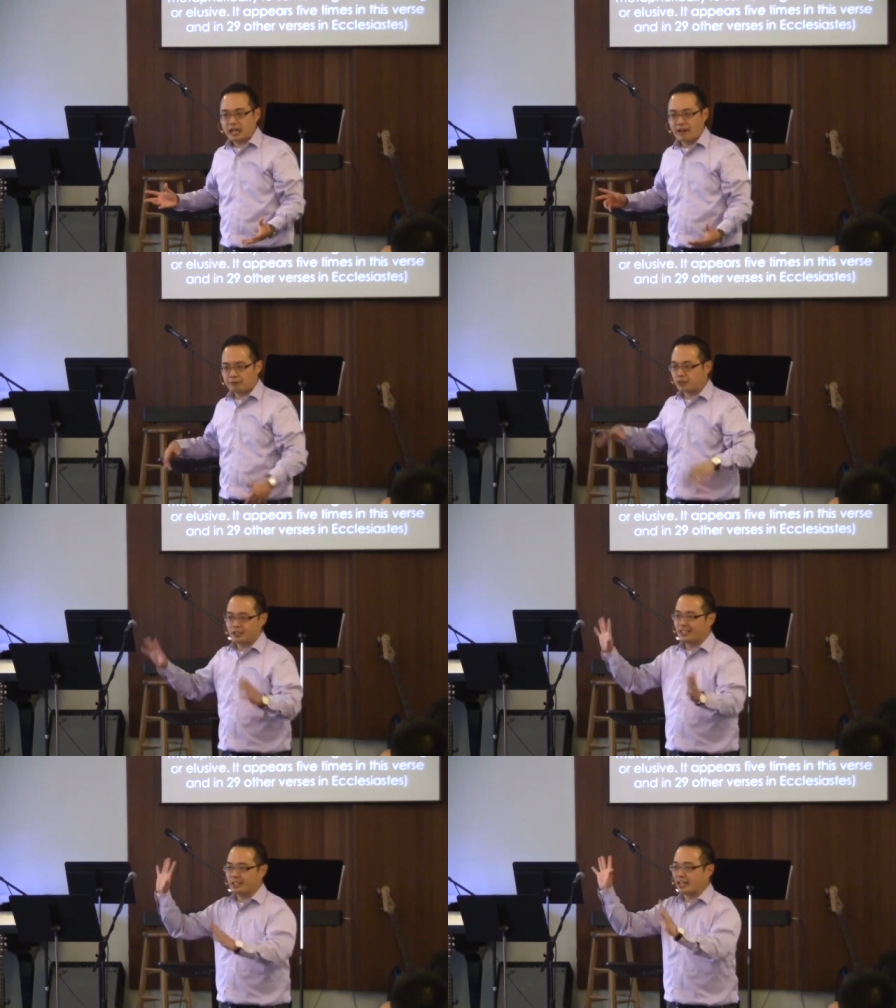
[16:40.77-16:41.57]
After,
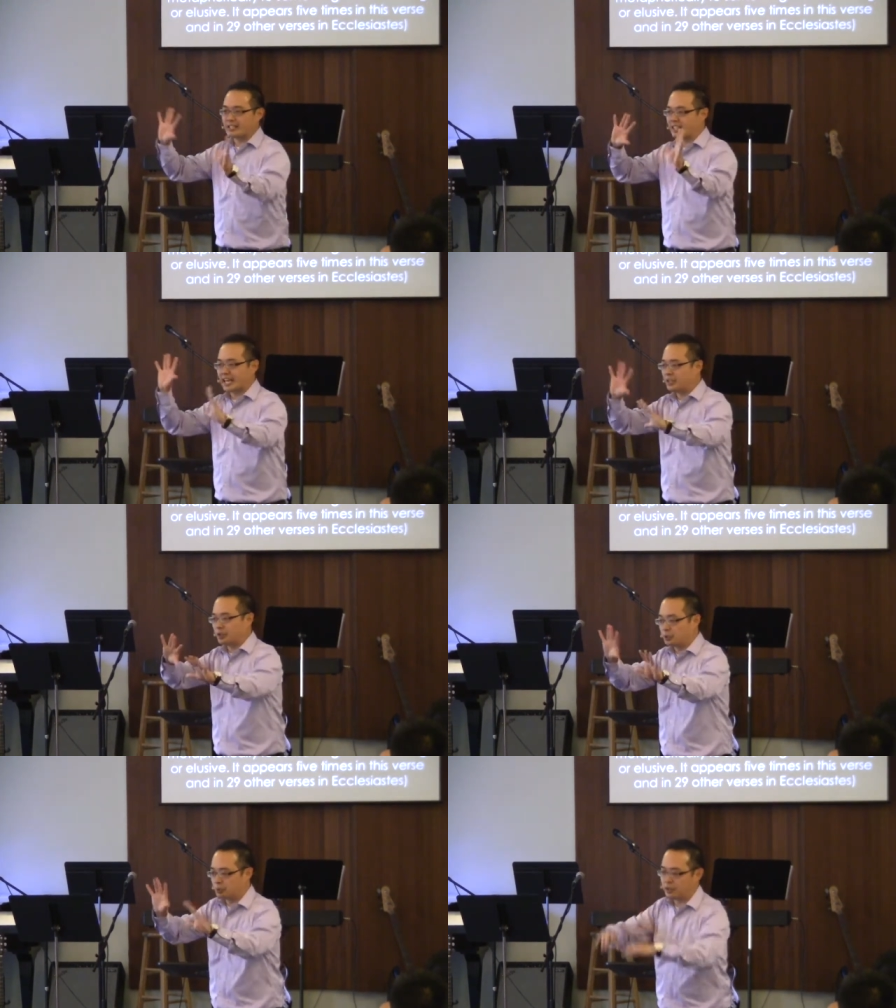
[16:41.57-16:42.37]
you know, like, like I don't
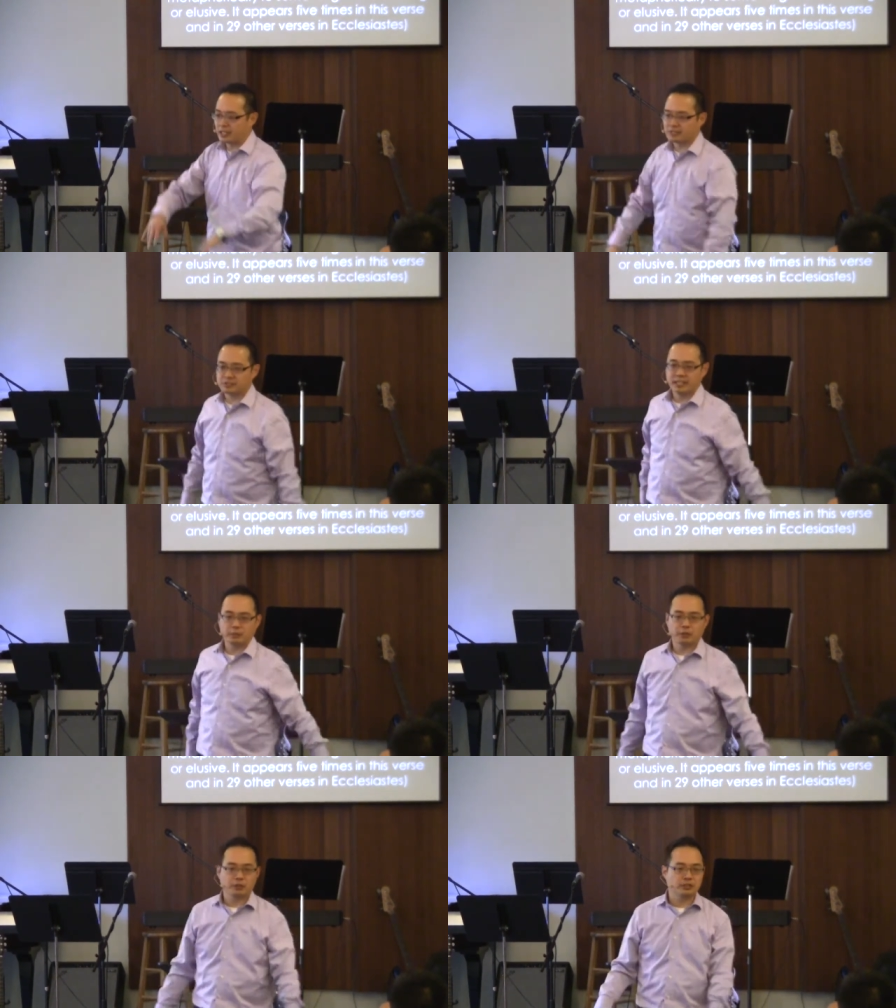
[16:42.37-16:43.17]
know where you guys
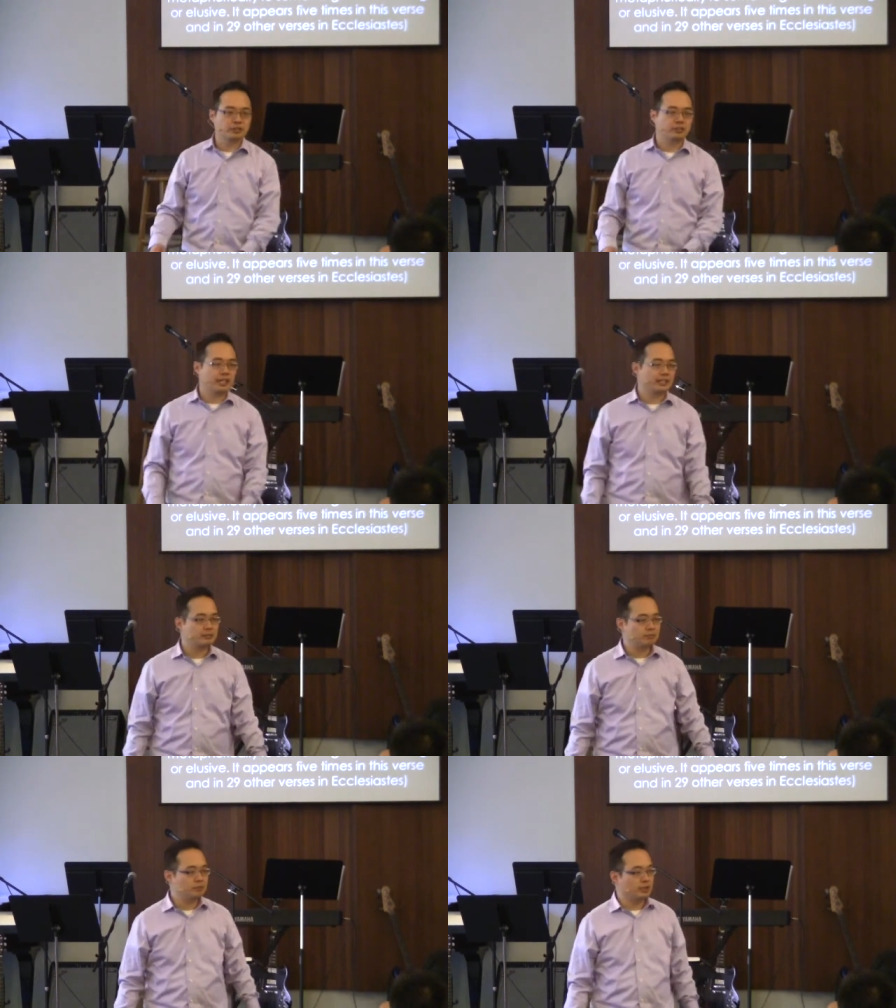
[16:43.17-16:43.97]
stand with all this like,
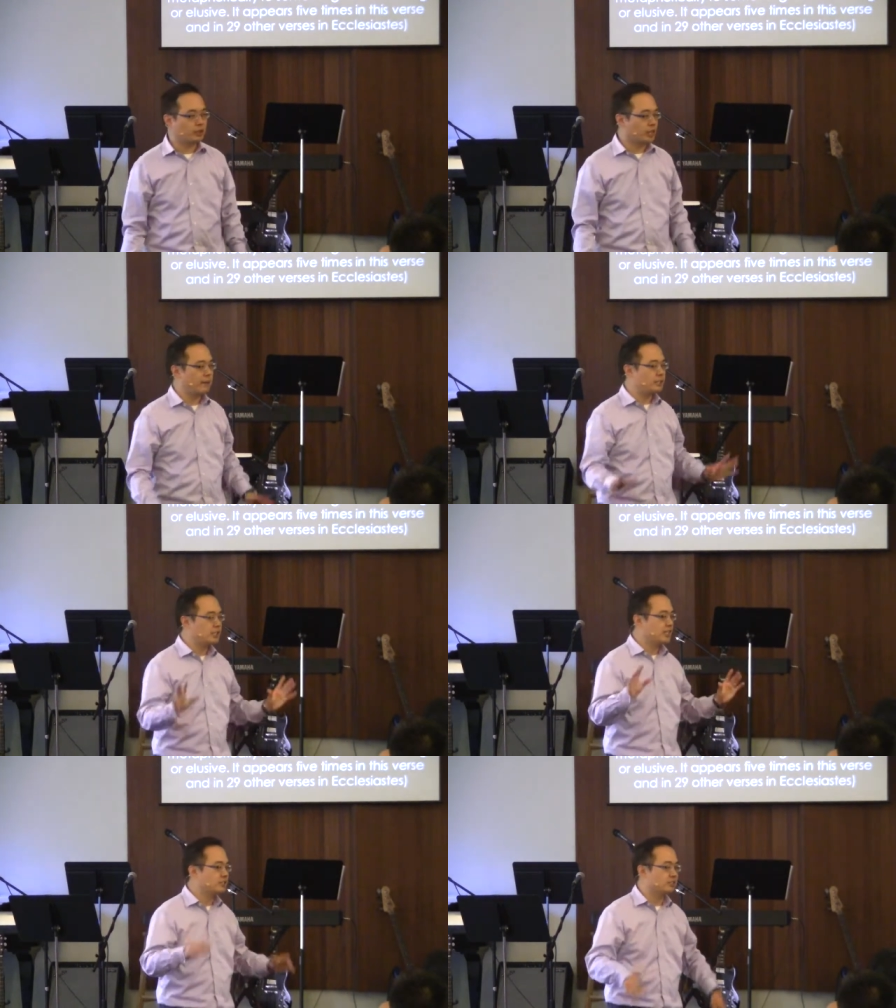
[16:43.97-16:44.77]
you know, climate
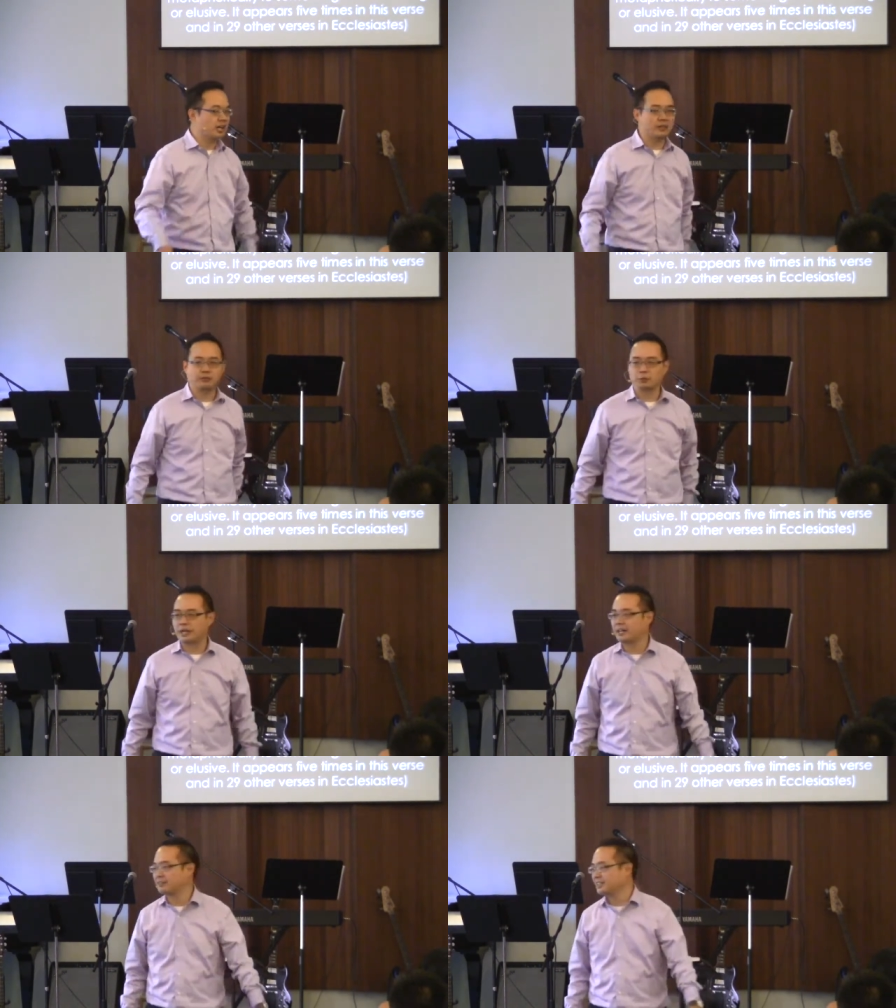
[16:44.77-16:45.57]
change stuff or
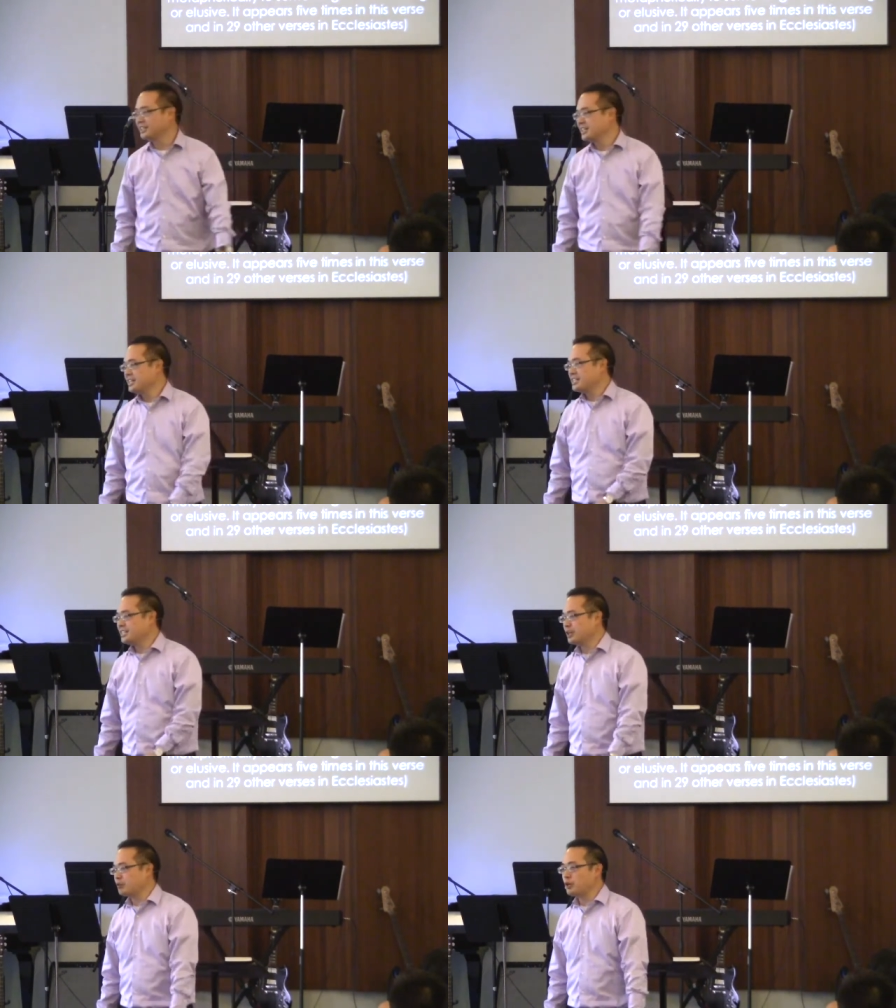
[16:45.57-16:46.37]
whatever.
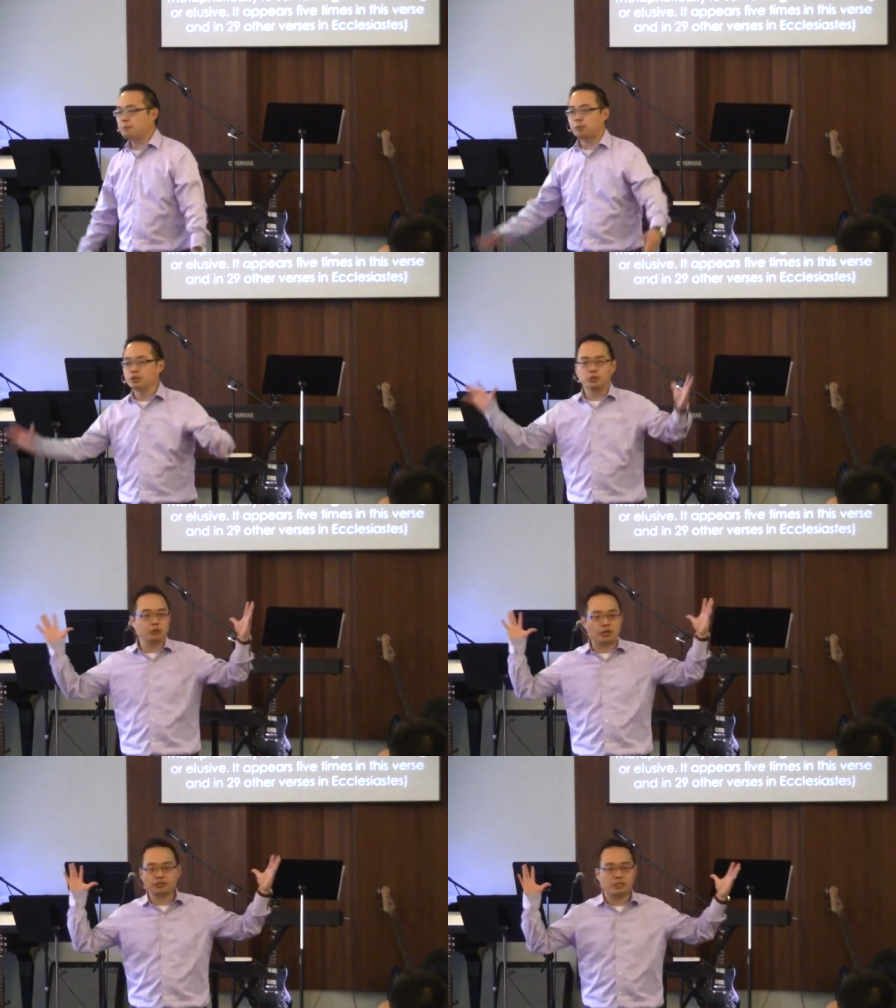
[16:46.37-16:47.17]
You know, if we
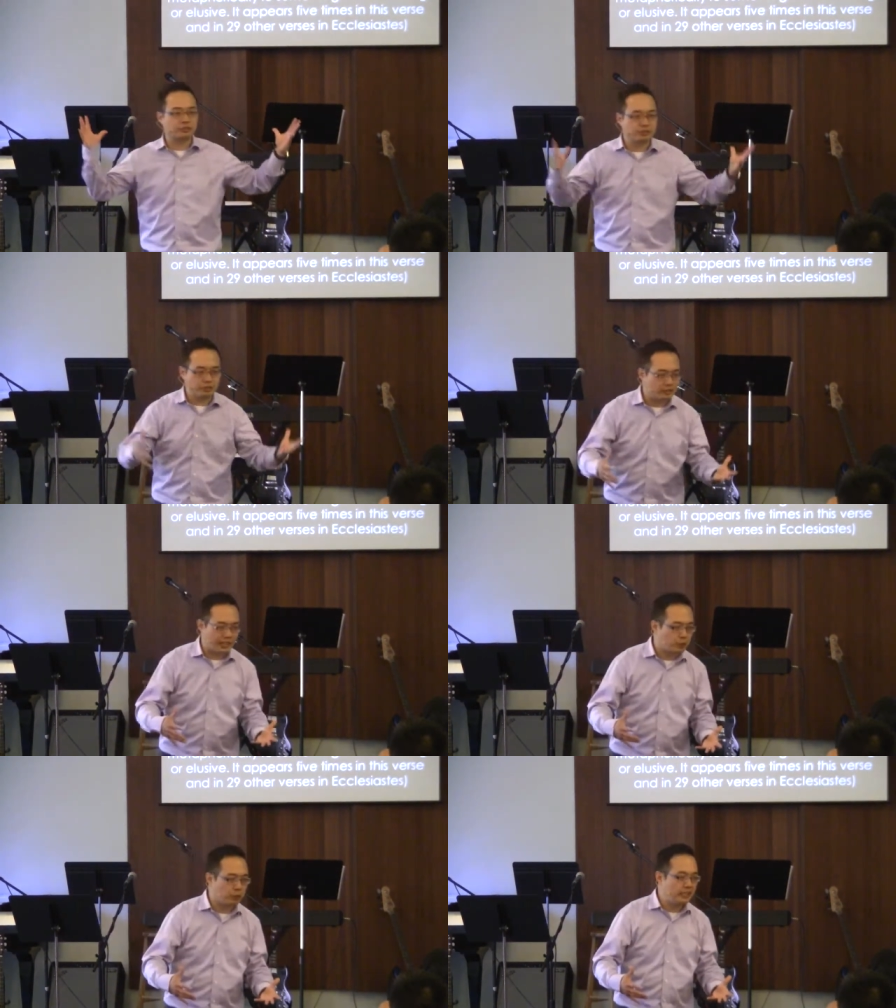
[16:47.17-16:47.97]
pollute ourselves
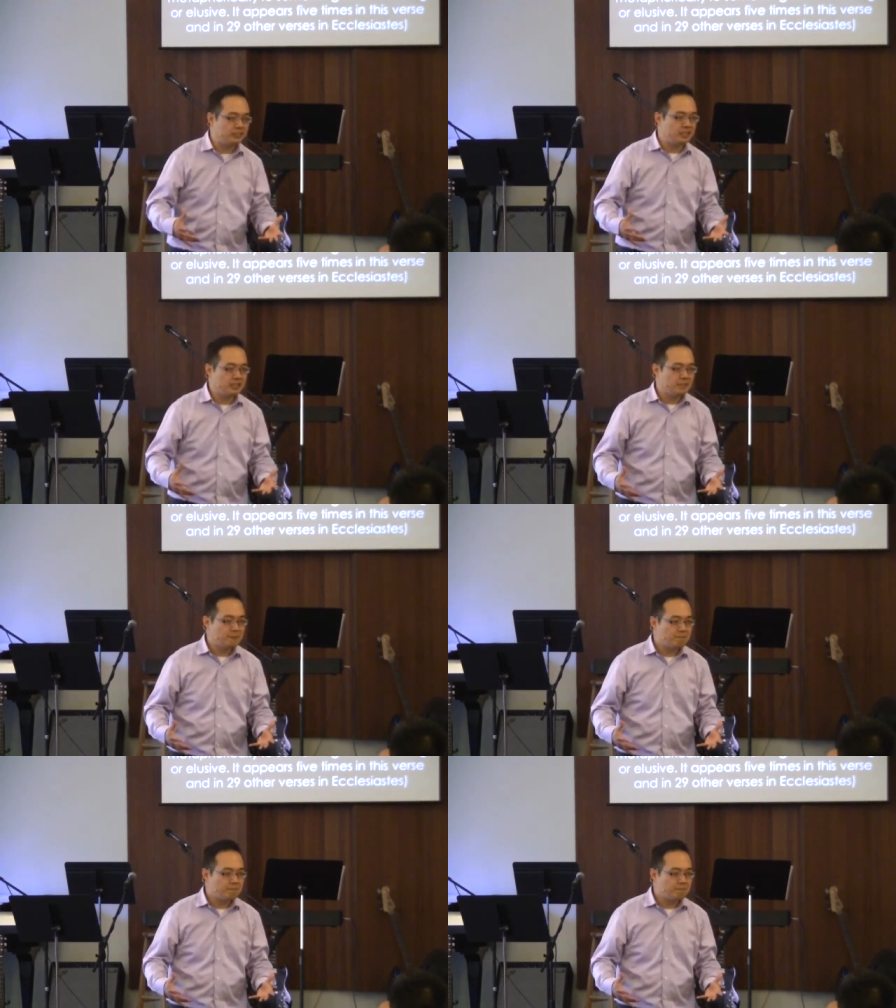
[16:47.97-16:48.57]
like crazy,